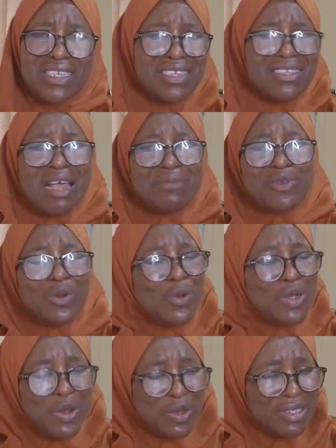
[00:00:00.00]
This is
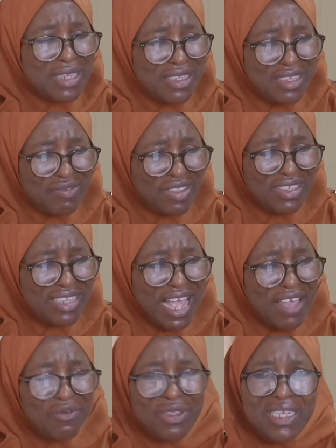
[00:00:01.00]
absolute nonsense if this
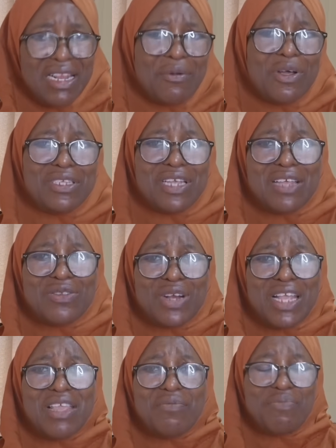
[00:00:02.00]
guy even did that, because he has
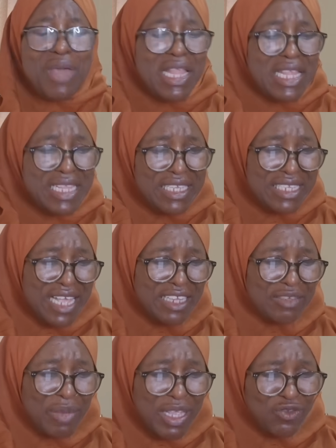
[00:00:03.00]
already paid this. He
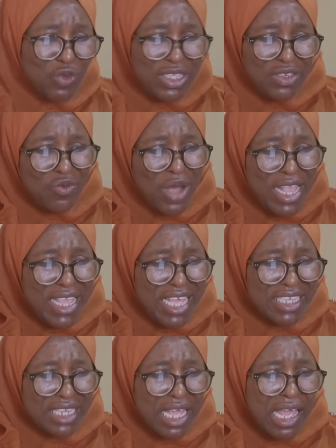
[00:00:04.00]
has spent 21
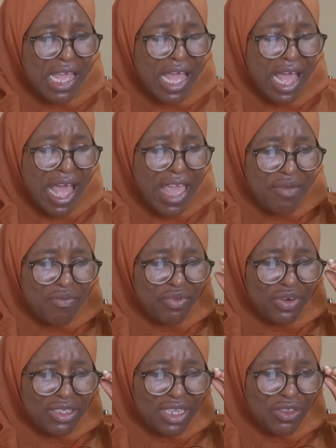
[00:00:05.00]
years in
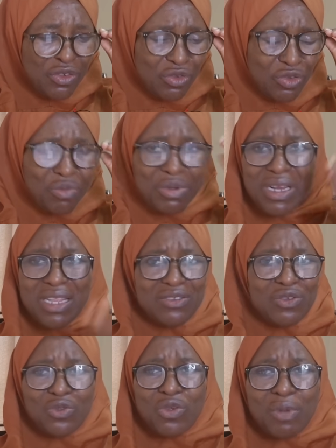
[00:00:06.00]
prison, due to be
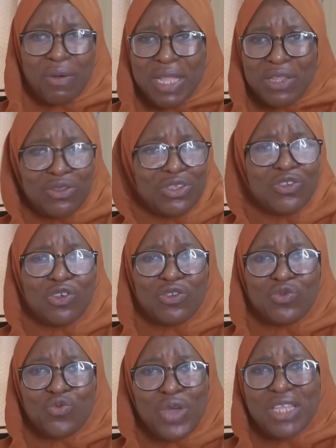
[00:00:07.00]
released October. Why don't you
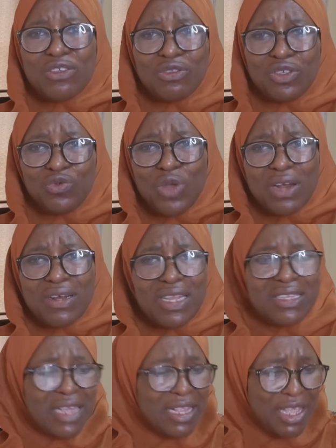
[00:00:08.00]
just wait until you are
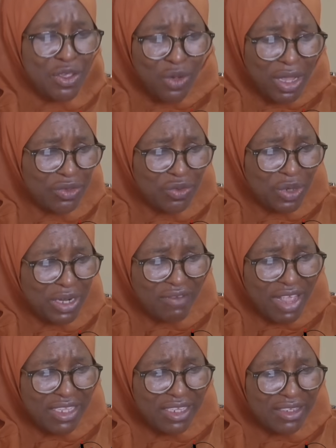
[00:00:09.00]
released and then you can do
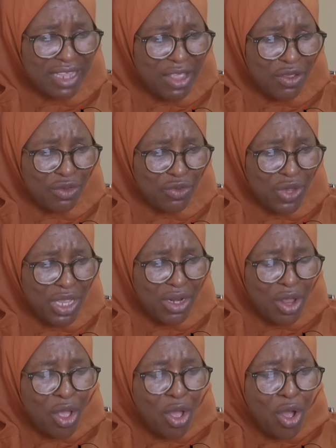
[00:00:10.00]
whatever it is that you're doing?